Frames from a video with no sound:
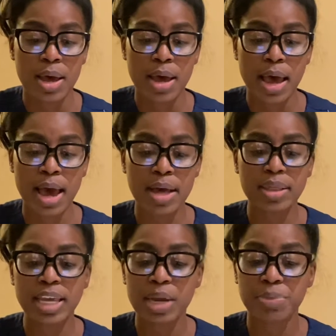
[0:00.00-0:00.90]

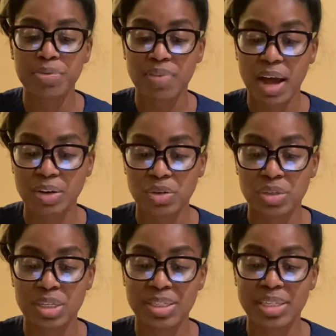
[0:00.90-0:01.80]
Healthcare
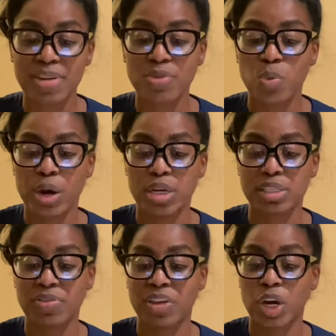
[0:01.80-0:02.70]
providers' self-awareness
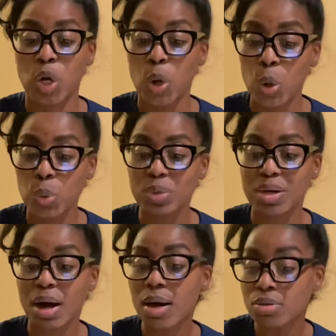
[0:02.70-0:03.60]
of their own
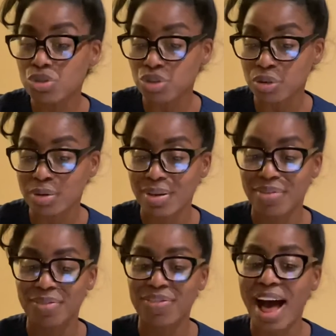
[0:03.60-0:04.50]
culture,
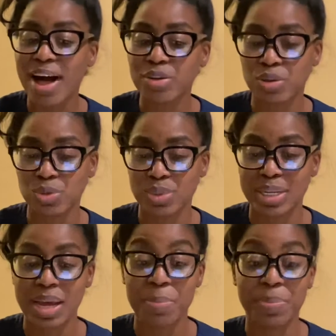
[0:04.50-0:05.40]
values,
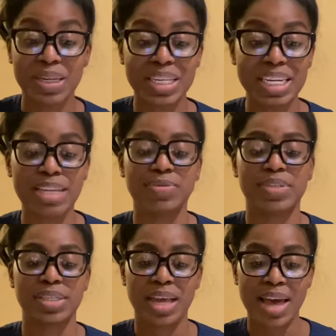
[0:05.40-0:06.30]

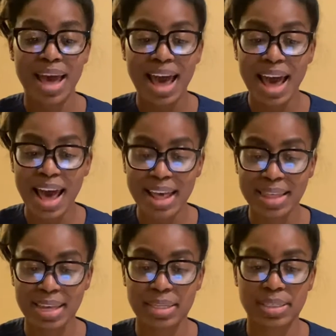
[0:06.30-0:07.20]
beliefs,
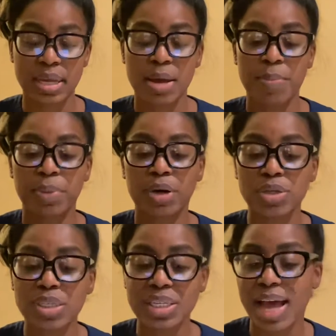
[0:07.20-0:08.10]
ethics,
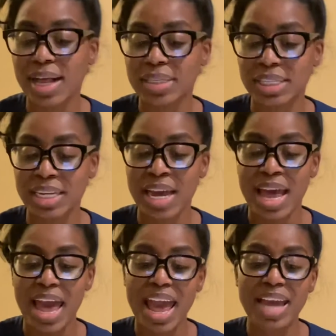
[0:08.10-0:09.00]
personality,
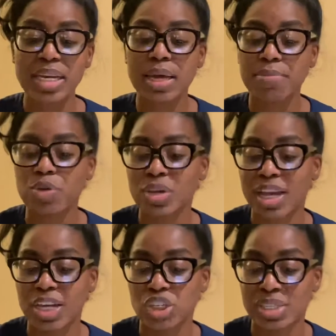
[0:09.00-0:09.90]
and
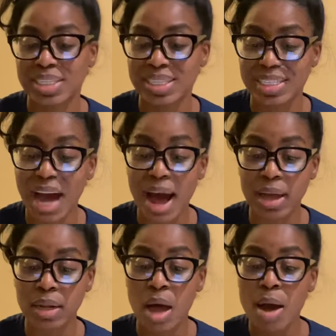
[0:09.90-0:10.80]
communication
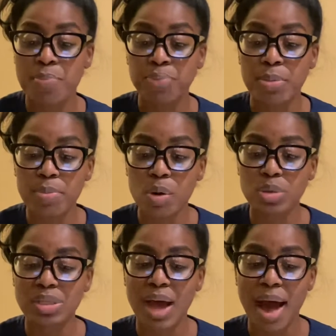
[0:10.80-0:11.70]
style
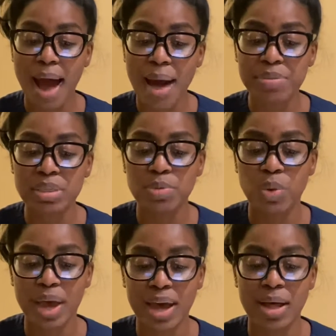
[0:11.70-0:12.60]
promotes optimal
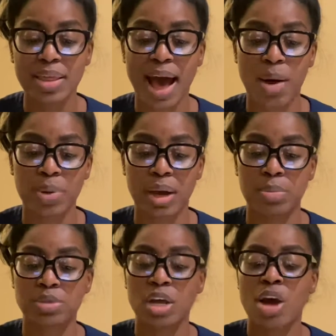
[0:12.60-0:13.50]
health
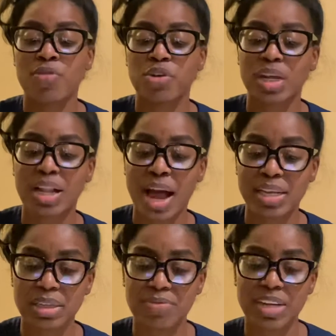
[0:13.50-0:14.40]
outcomes for
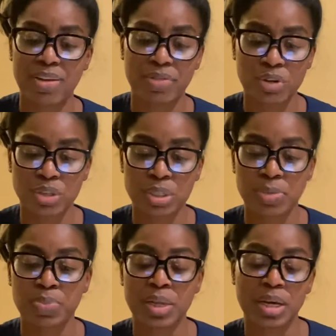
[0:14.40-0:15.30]
clients of diverse
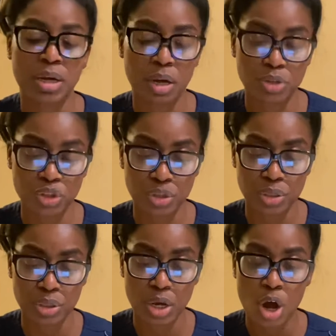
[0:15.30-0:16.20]

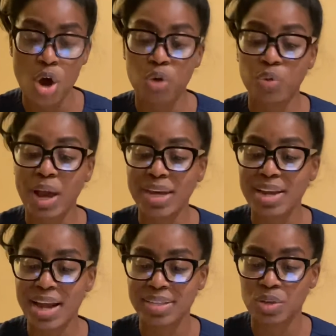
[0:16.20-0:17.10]
cultures.
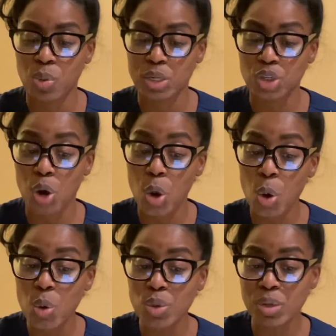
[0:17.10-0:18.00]
Recognizing one's
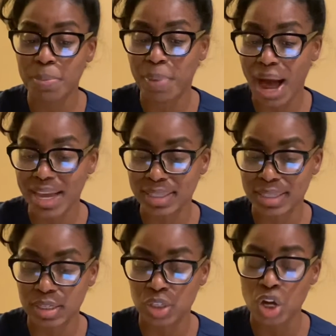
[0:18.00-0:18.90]
own
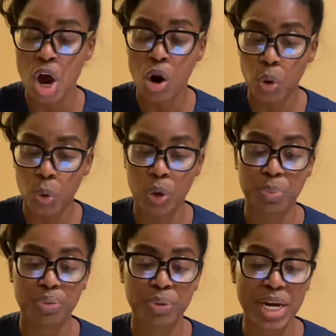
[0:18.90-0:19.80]
biases or
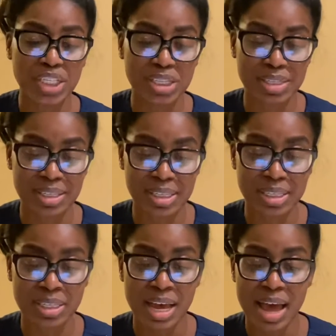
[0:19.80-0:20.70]

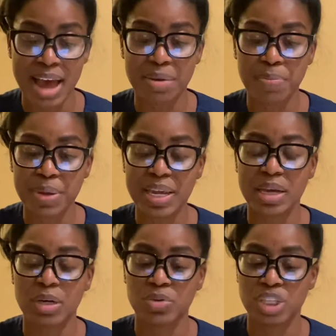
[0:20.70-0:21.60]
prejudices and
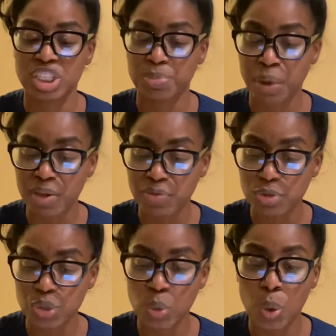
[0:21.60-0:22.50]
being respectful
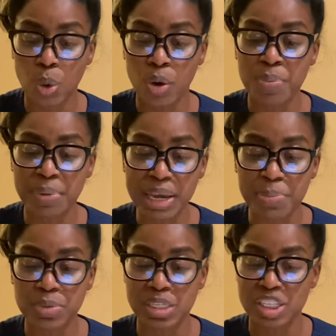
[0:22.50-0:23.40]
to all
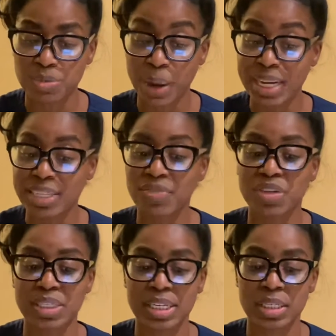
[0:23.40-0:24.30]
people despite
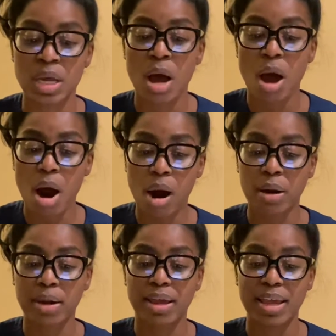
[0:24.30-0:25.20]
differences
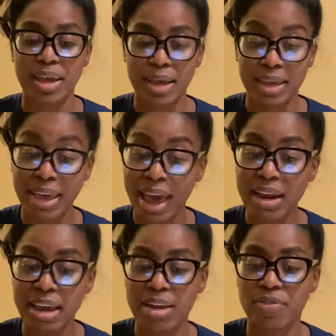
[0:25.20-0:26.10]
can
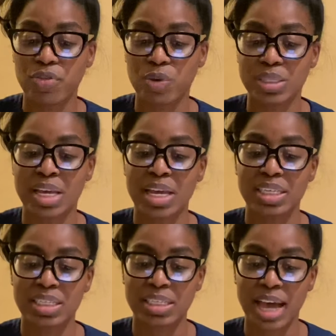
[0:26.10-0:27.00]
influence
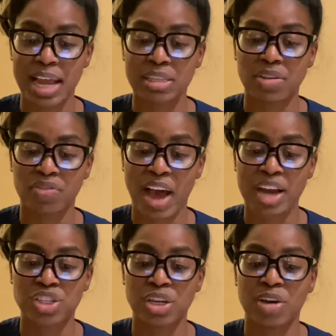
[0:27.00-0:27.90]

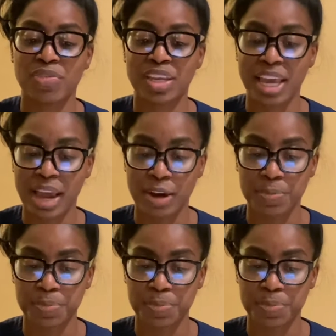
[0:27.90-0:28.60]
satisfaction of care.